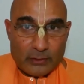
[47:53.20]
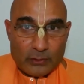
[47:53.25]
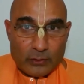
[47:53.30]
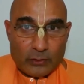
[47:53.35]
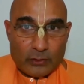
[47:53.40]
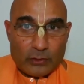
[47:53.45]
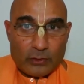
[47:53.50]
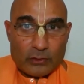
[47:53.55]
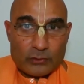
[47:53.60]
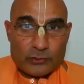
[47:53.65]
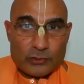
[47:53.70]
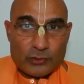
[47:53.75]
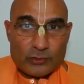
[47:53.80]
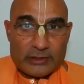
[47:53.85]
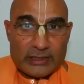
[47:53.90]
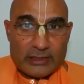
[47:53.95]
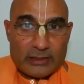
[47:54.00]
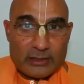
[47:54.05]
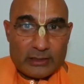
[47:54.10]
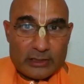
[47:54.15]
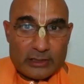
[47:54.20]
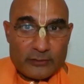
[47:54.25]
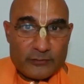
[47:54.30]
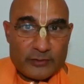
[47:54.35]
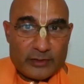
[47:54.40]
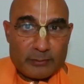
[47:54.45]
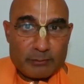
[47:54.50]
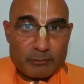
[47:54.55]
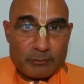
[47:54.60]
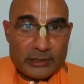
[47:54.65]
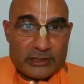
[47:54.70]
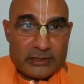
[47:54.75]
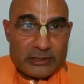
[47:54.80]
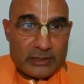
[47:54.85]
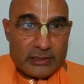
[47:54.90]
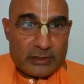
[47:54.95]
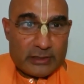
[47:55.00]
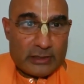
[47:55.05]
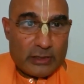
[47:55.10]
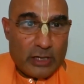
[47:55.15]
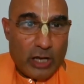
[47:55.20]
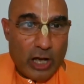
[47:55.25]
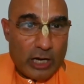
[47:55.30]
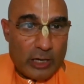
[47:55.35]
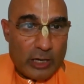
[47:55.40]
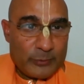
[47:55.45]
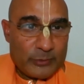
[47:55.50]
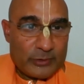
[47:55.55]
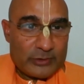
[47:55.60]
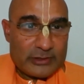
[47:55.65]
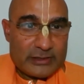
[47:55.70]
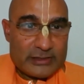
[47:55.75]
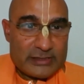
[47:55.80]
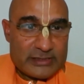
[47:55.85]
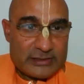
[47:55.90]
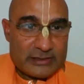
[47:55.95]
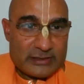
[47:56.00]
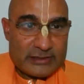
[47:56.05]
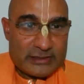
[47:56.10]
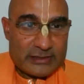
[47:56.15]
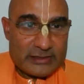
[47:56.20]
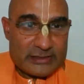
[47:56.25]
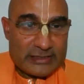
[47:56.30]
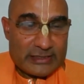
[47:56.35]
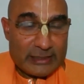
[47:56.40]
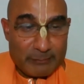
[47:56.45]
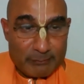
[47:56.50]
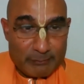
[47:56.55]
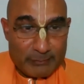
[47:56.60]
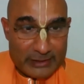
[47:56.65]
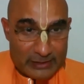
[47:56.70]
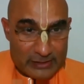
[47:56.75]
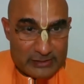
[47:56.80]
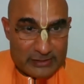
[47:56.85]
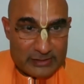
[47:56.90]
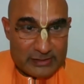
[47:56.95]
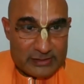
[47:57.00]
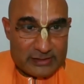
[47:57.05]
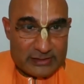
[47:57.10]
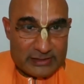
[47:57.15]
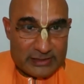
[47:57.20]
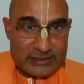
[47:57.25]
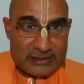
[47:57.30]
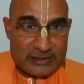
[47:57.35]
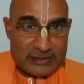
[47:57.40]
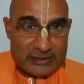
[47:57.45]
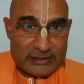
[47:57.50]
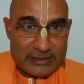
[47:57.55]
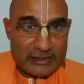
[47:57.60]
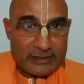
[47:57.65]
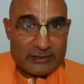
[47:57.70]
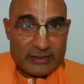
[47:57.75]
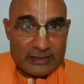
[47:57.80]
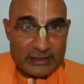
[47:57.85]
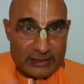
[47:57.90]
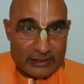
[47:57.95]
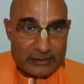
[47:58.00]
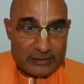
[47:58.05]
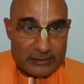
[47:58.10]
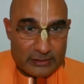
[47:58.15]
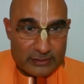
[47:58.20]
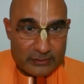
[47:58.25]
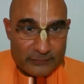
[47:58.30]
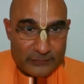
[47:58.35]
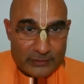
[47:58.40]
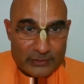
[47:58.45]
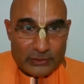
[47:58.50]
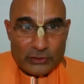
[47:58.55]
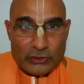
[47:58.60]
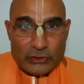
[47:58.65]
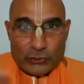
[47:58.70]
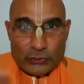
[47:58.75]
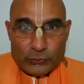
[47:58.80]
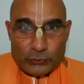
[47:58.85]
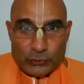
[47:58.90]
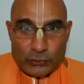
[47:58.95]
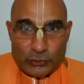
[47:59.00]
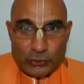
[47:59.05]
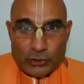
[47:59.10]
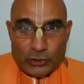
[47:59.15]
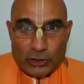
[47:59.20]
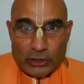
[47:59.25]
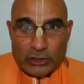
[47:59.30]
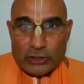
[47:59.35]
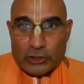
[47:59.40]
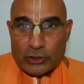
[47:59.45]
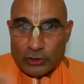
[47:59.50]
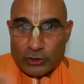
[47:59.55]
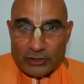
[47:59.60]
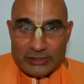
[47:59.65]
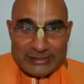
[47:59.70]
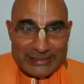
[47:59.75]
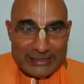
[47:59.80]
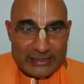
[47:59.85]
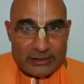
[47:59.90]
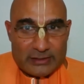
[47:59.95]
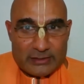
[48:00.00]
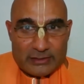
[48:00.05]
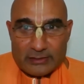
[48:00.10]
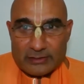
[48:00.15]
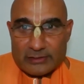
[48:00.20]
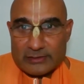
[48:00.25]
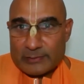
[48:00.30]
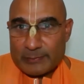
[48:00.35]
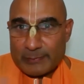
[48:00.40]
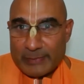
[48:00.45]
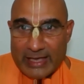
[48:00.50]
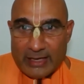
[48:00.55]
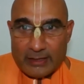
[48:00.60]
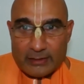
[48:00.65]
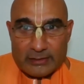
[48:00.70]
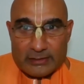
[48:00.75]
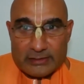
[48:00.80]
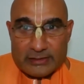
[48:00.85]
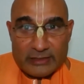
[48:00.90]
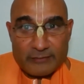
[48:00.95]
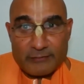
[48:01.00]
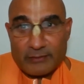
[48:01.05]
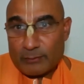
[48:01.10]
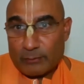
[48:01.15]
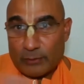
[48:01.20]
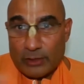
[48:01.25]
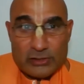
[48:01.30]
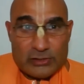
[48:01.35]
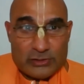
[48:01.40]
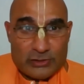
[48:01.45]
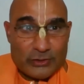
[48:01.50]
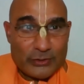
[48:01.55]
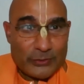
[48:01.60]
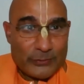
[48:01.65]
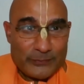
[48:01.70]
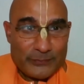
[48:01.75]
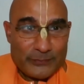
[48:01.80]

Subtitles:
although they live in material opulent cities, and he mentions cities like London, New York, Los Angeles, Paris, even Moscow,